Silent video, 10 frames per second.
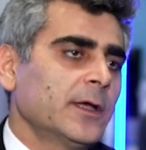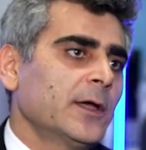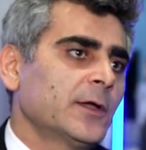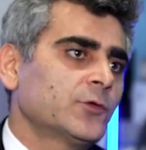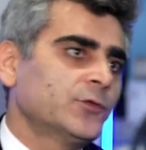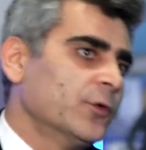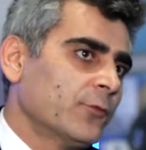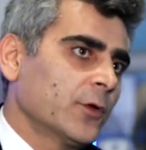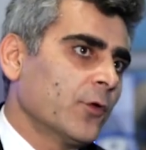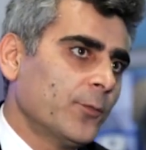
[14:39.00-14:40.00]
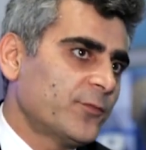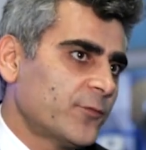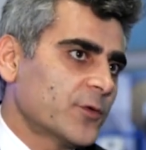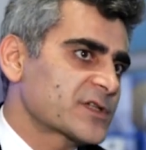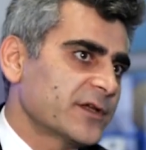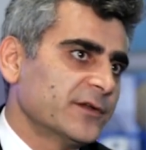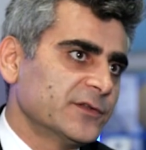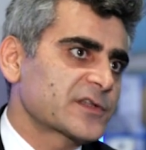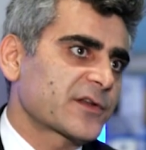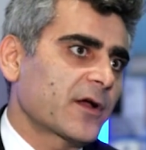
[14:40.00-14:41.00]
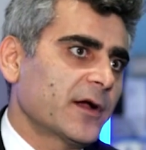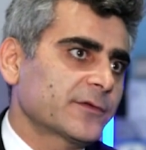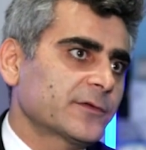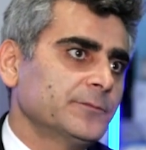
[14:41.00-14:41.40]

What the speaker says: to develop further in this regard?